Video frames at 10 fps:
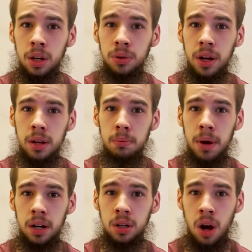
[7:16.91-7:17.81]
creating
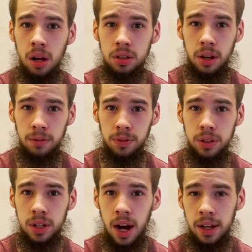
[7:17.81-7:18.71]
better content for
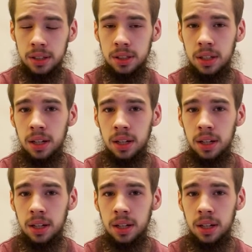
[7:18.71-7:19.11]
you guys.